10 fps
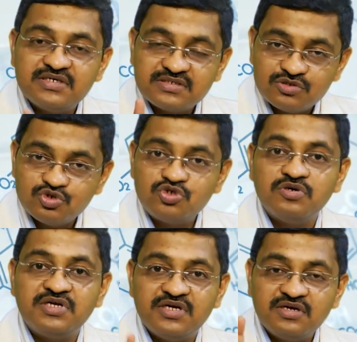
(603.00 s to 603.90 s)
is
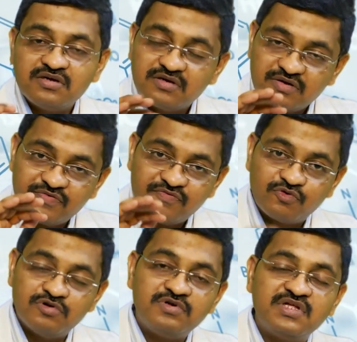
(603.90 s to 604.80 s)
usually a
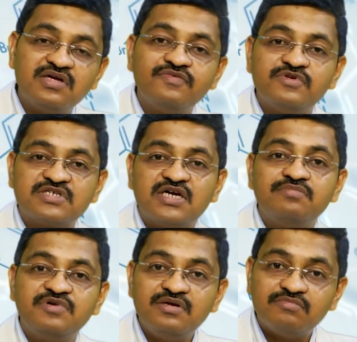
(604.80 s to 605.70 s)
good thing which can
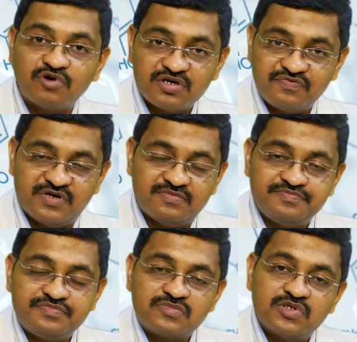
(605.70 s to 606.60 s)
be modified.
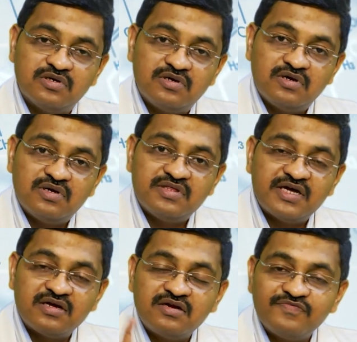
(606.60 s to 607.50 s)

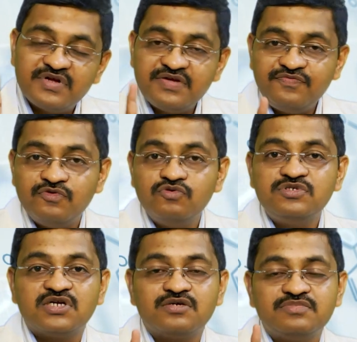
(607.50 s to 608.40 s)
there are very few
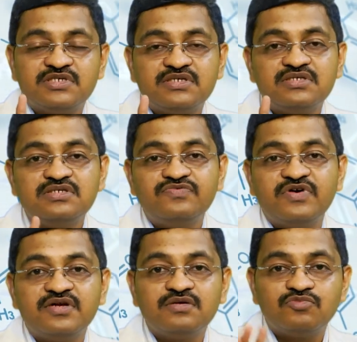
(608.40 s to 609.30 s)
circumstances
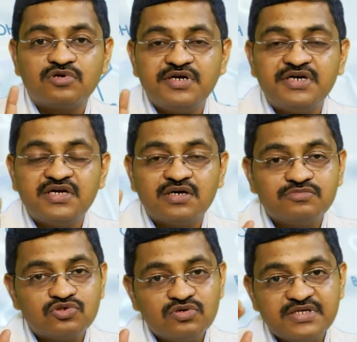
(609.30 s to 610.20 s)
where the motility
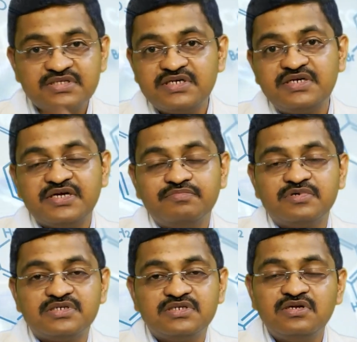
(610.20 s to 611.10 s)
comes to less than
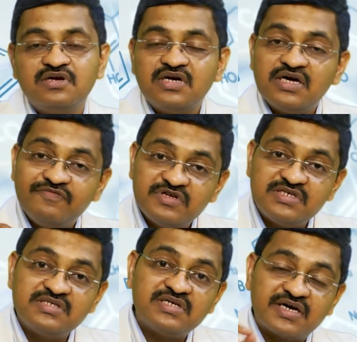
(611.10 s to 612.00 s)
10%, which
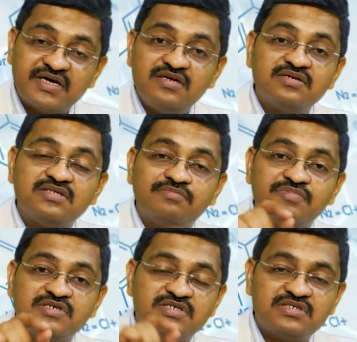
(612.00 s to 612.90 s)
is again some
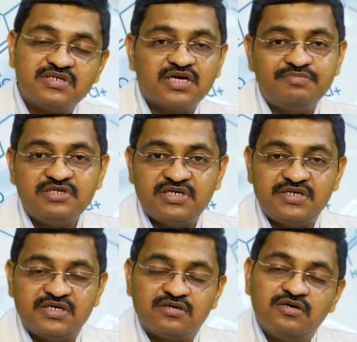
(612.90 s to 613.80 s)
patients it can be
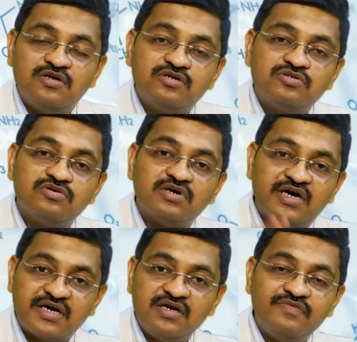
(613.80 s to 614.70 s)
genetic. So
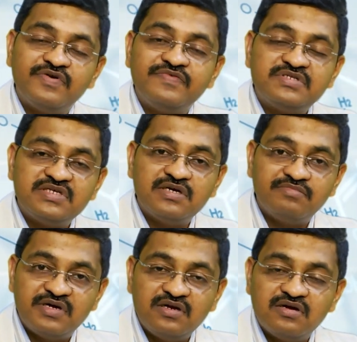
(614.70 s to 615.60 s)
again, when we see a
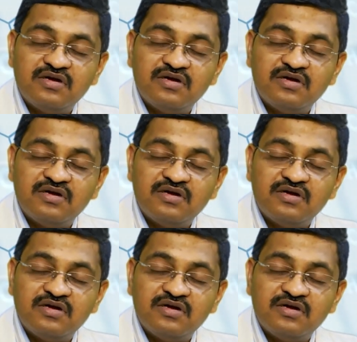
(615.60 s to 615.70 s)
male,